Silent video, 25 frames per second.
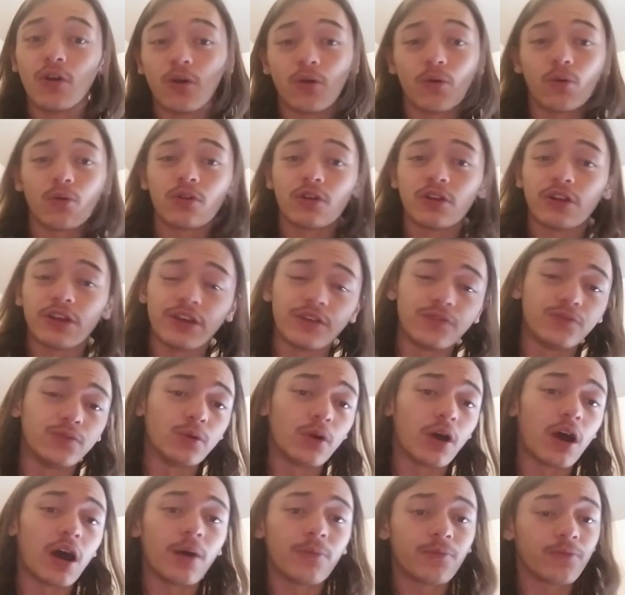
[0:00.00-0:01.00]
or if you
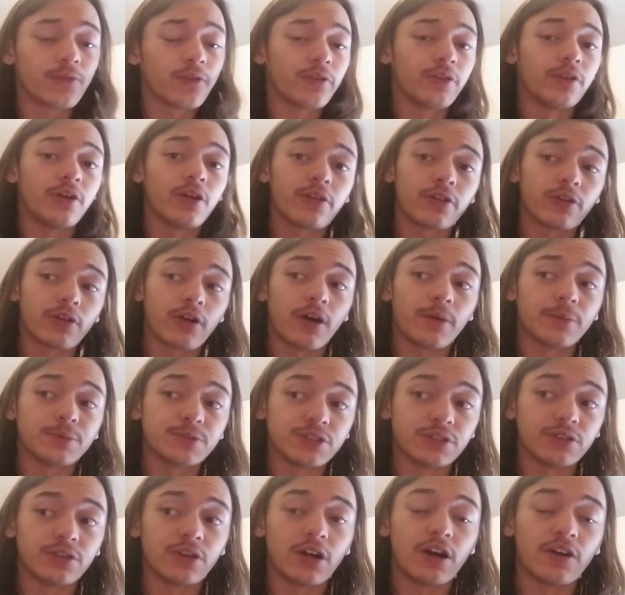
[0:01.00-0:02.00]
opt for the other
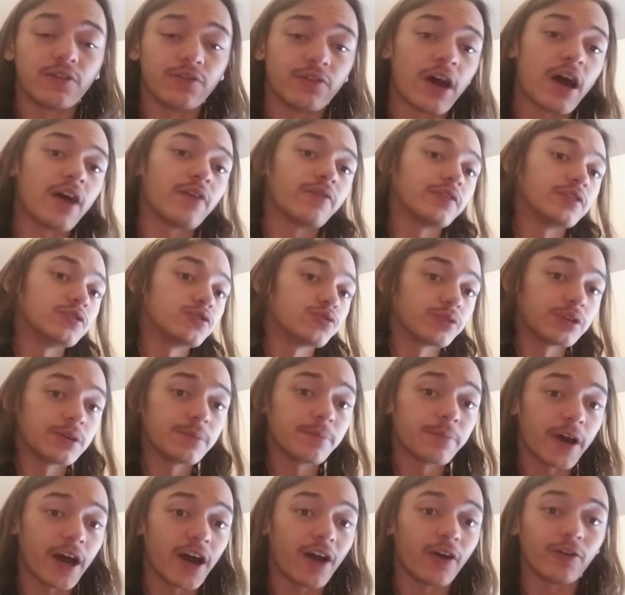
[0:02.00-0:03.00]
option of having dream
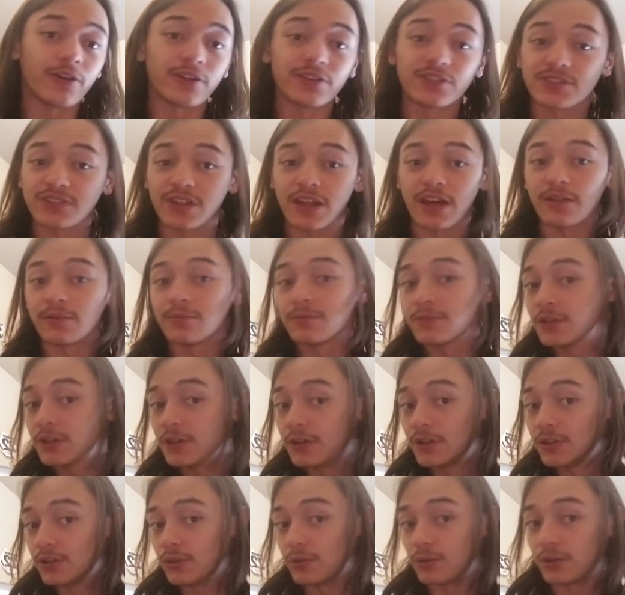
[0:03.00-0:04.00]
pallets that
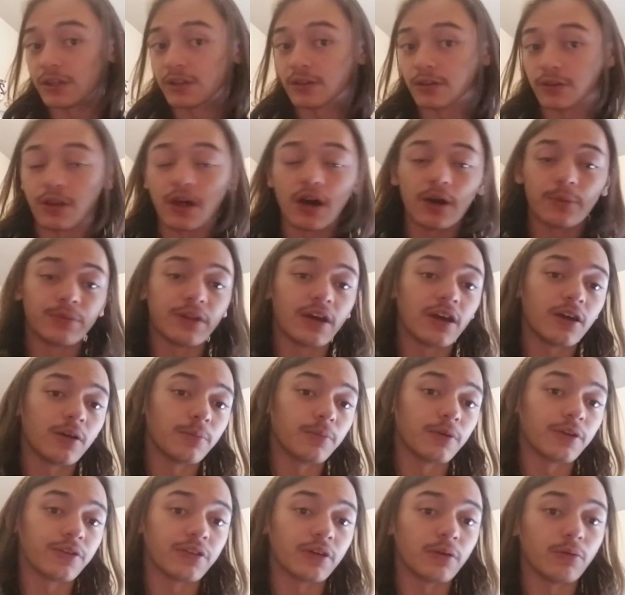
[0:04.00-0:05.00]
you can lob down
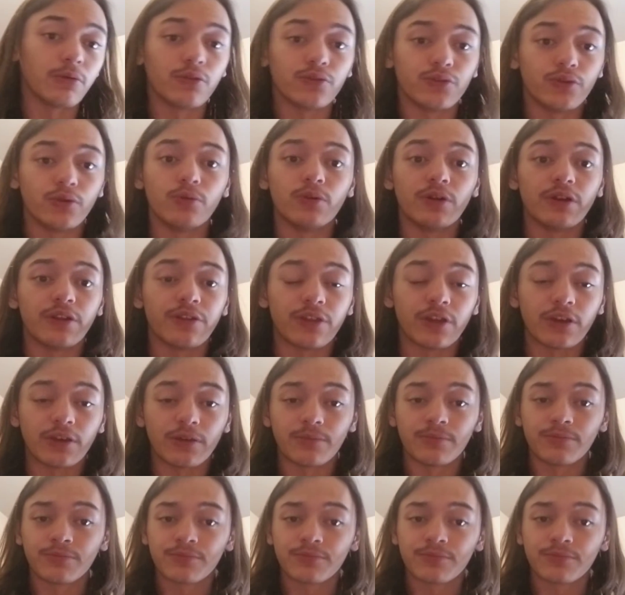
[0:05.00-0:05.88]
but they won't do anything.